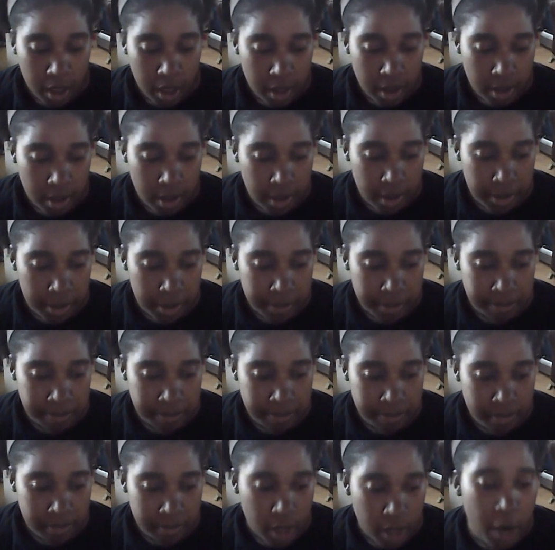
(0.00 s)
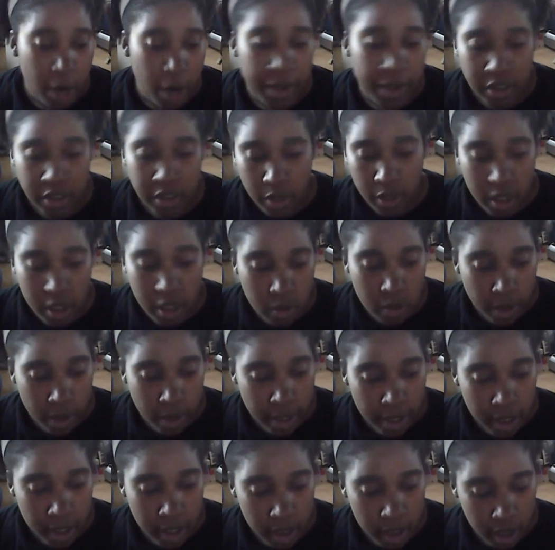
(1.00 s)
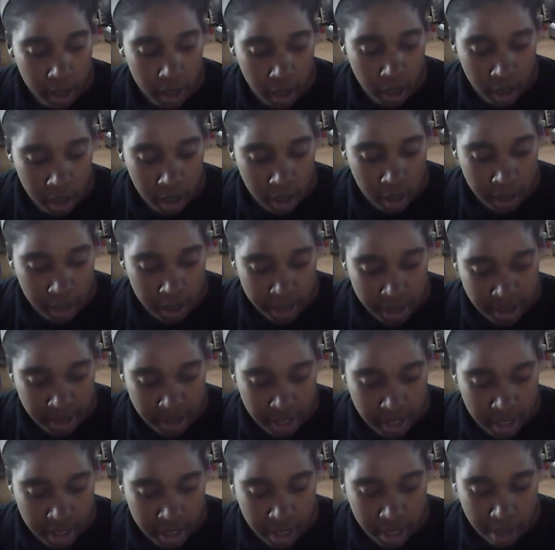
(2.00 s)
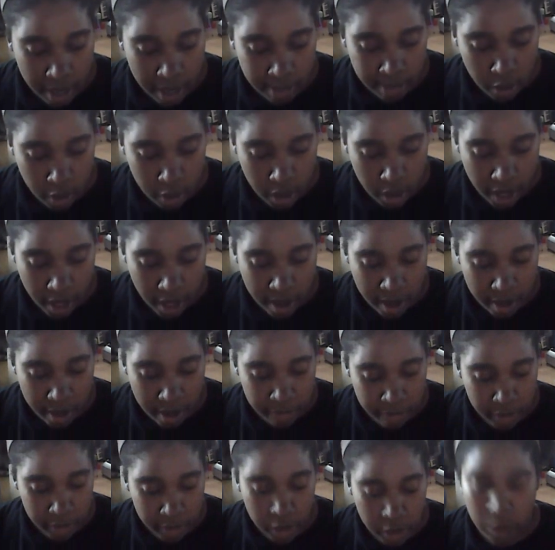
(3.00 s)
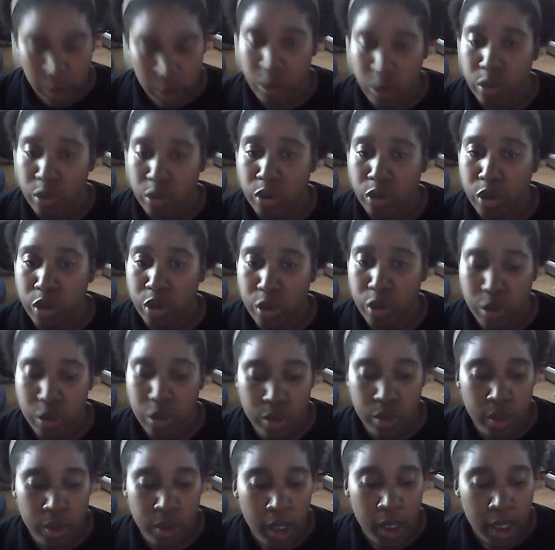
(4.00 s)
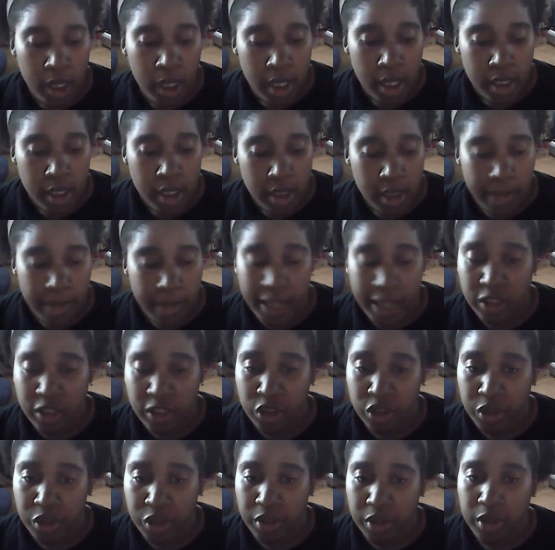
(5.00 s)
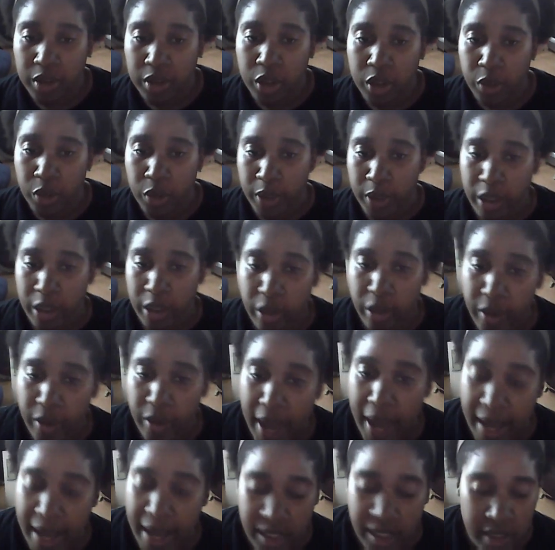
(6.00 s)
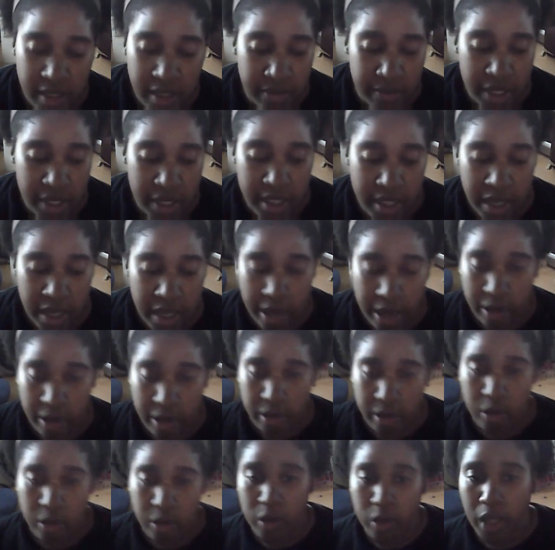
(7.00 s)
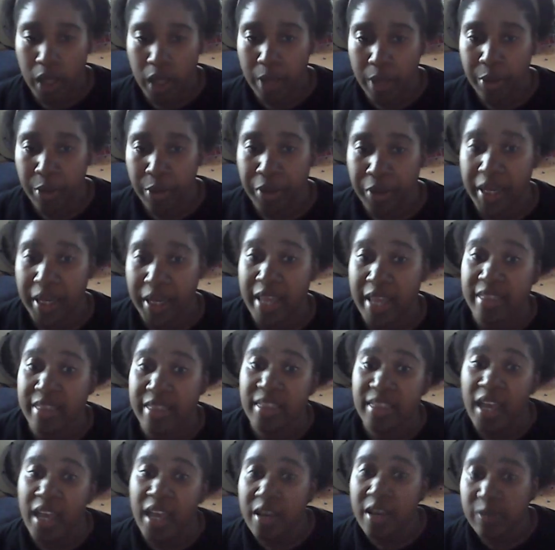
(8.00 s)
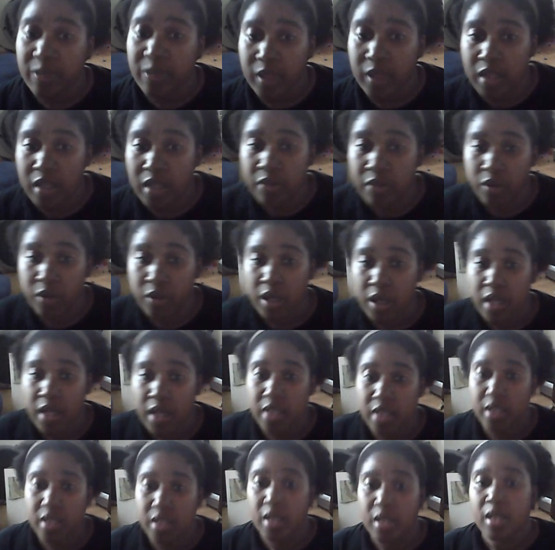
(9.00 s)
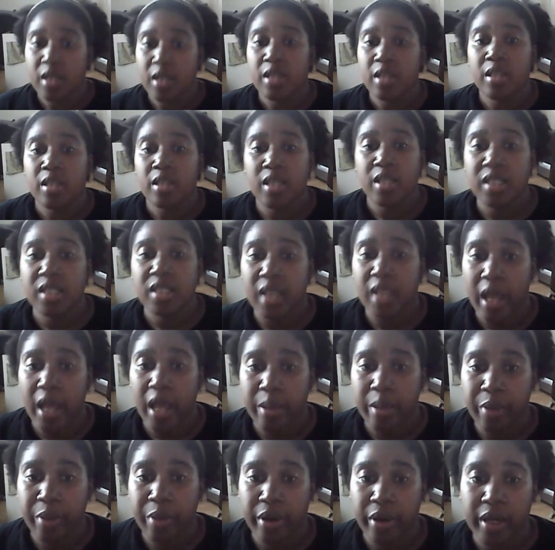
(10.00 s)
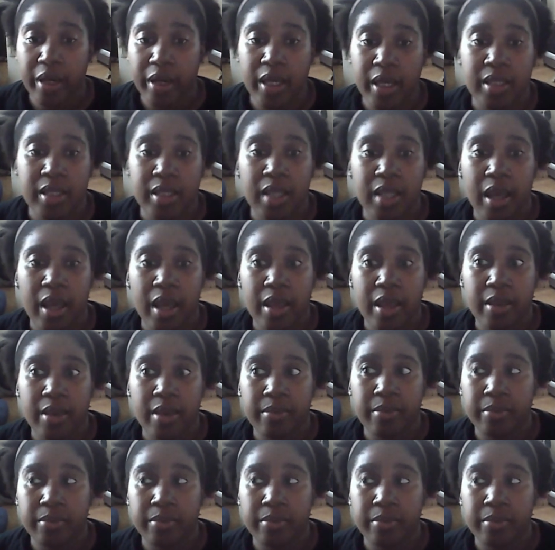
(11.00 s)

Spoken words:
alright, so anyway, like I said, I'm going to have Little do some extracurricular activities at our local library. And thankfully for us, this library is like